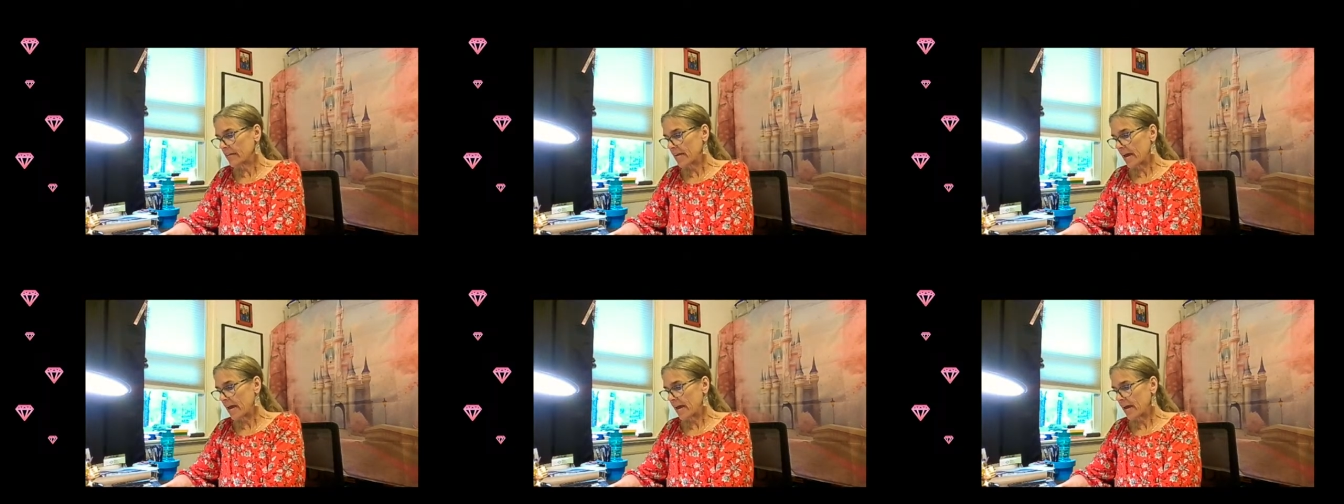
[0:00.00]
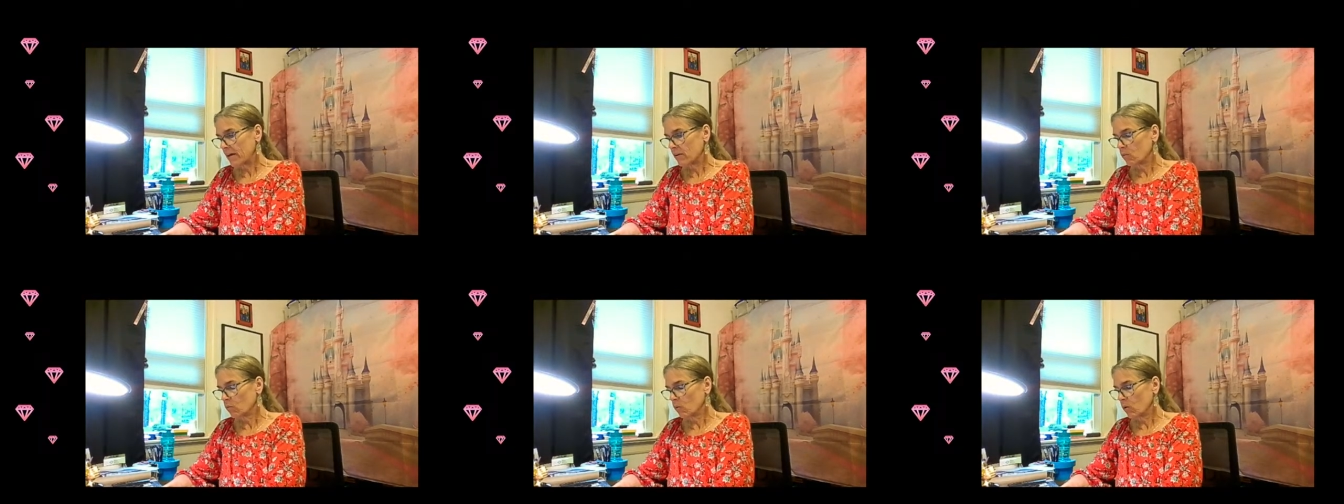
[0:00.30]

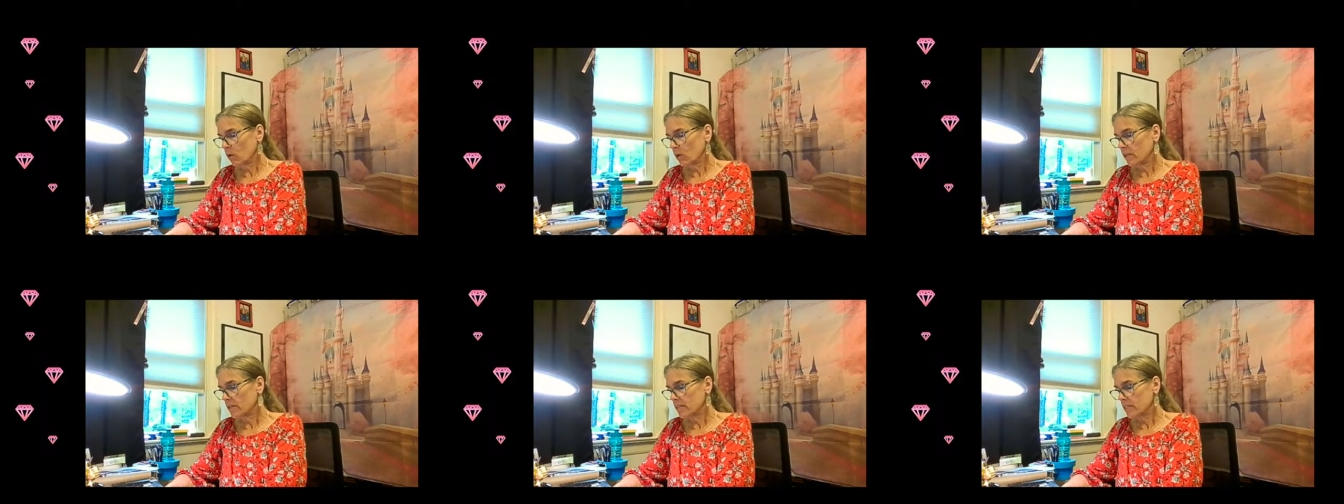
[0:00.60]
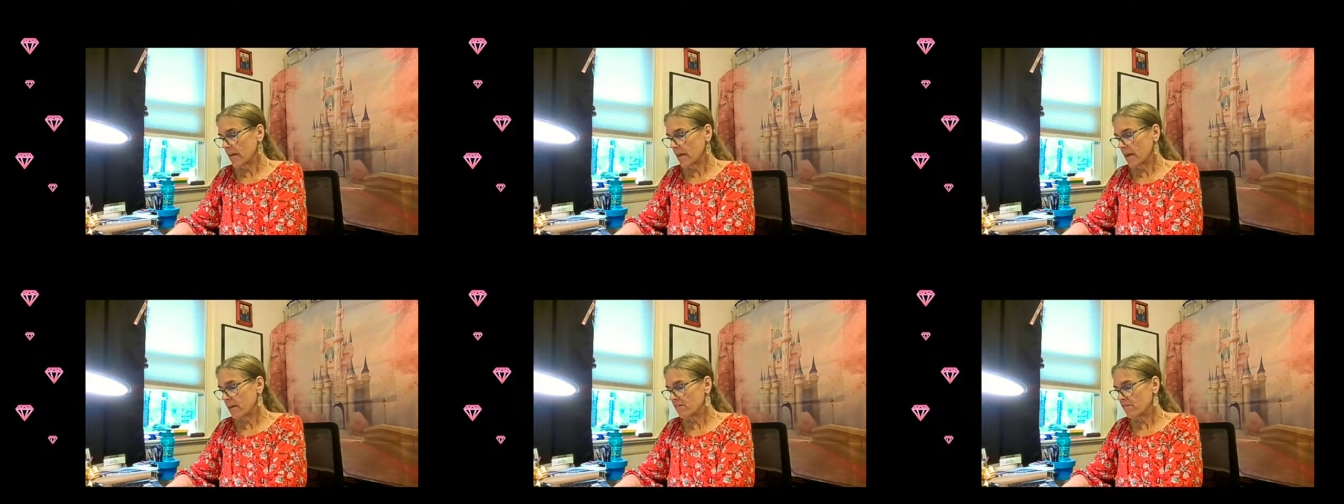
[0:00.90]
get
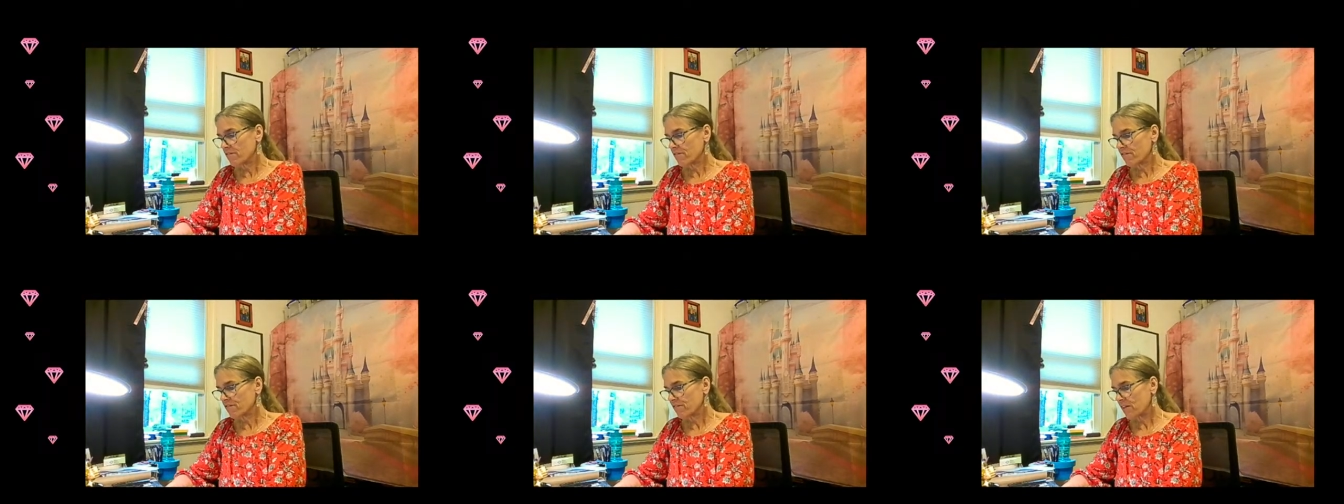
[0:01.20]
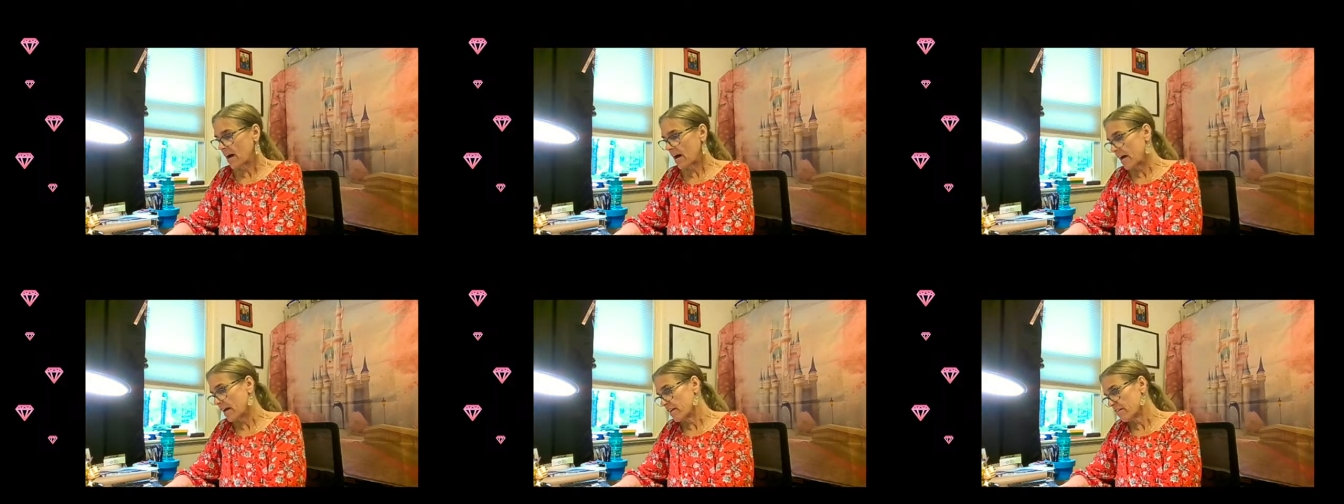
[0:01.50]
was a
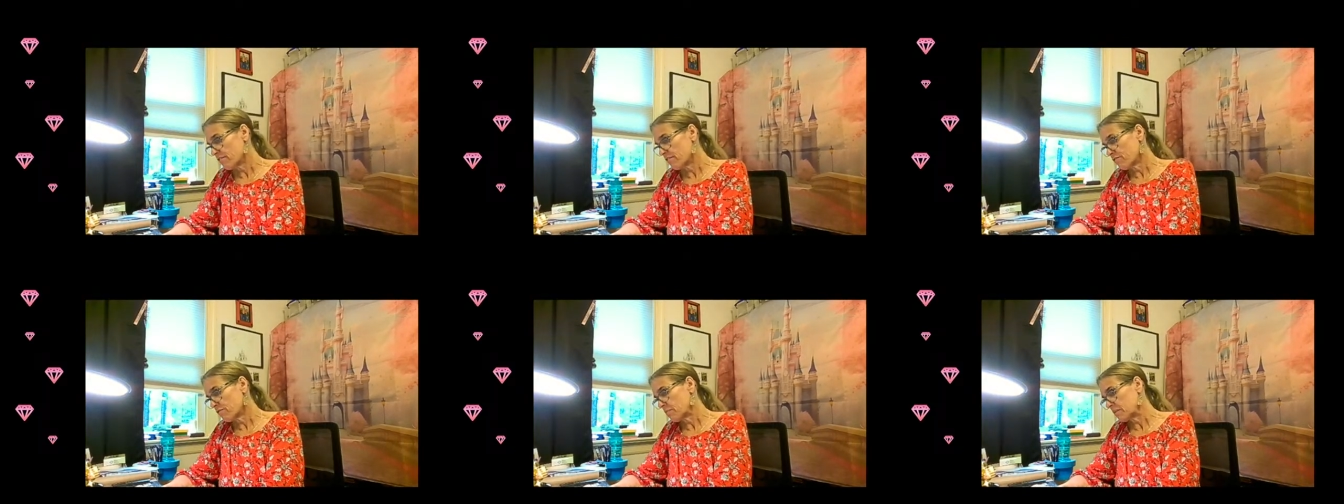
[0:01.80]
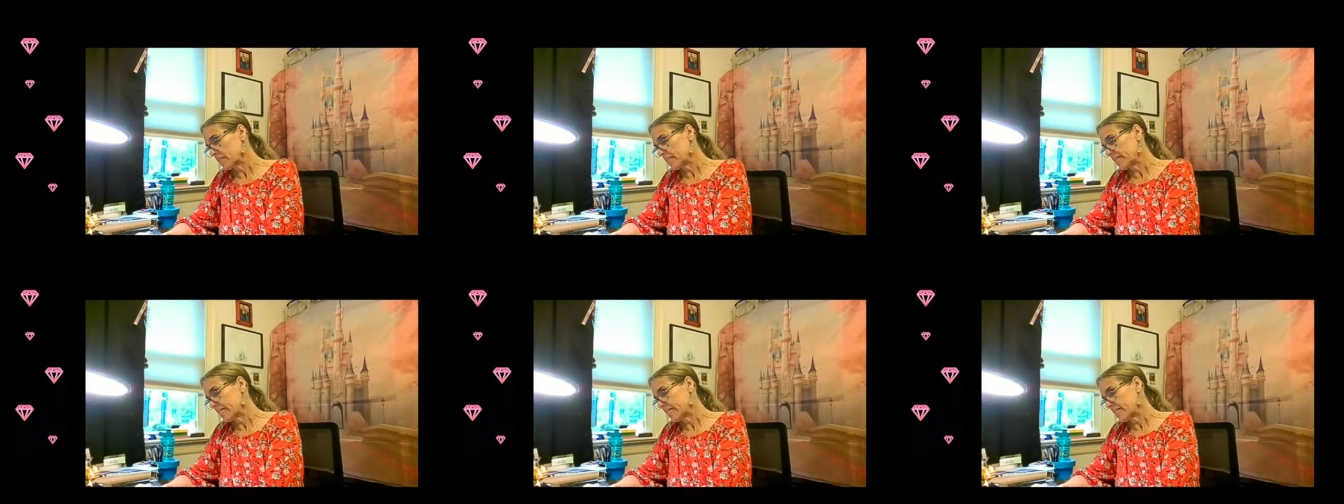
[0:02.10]
5
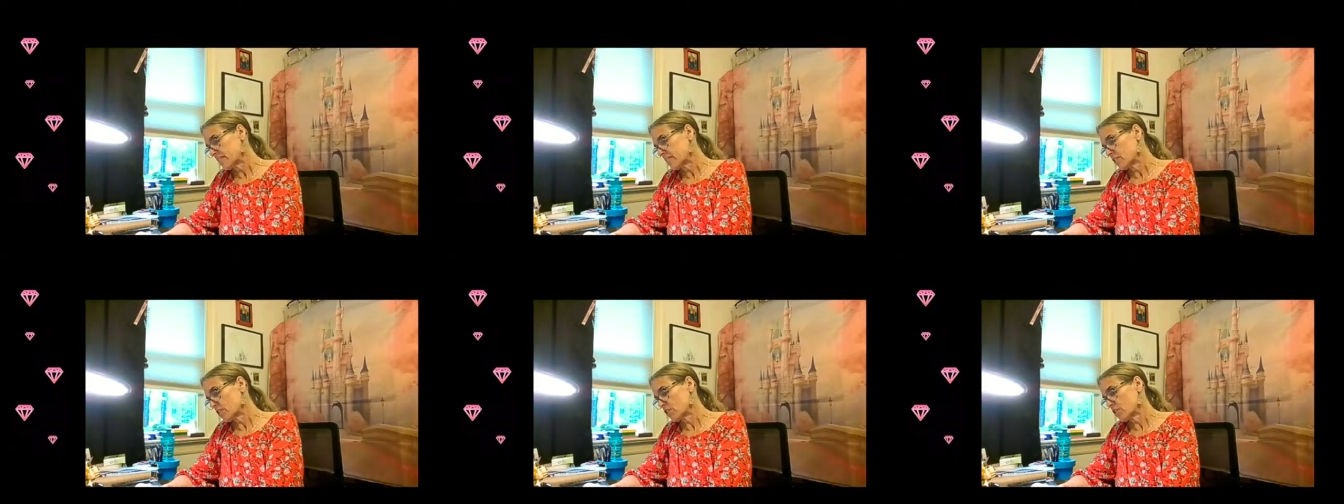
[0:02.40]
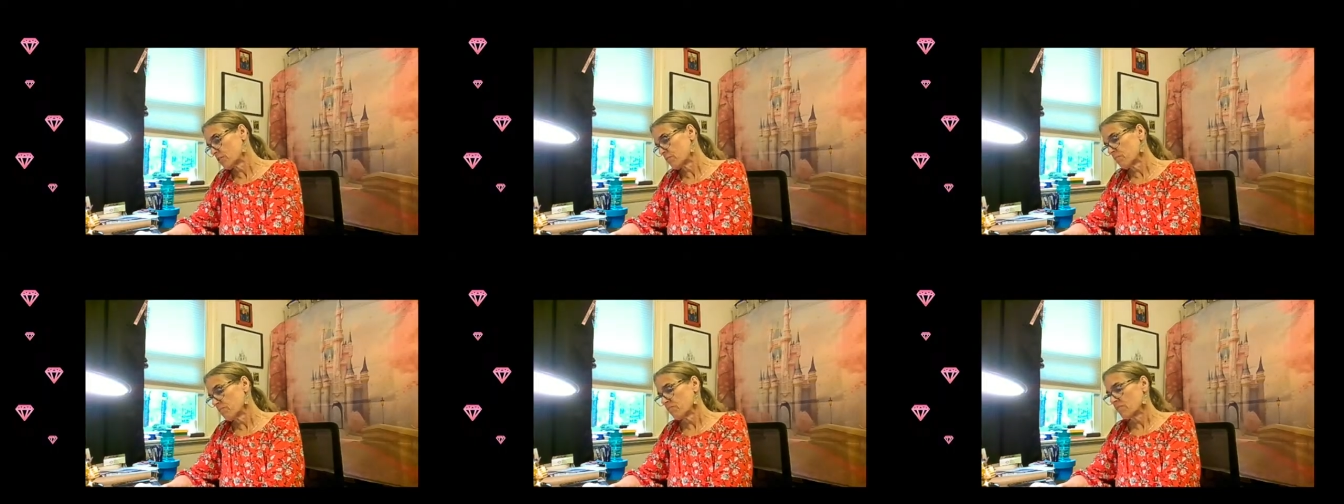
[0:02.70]
placer.